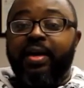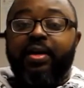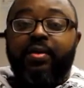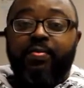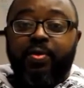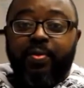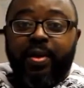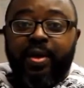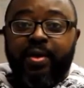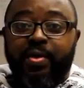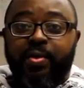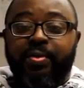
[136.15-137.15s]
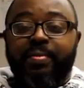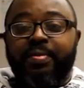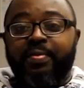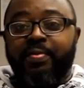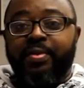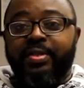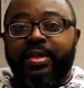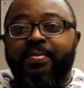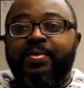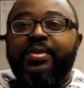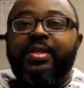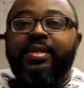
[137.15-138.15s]
If you already know them, the first time
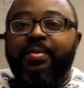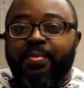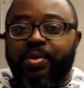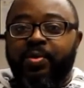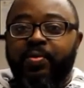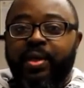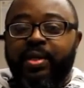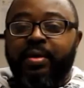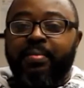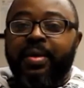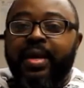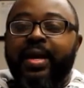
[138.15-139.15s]
you see them, you greet them.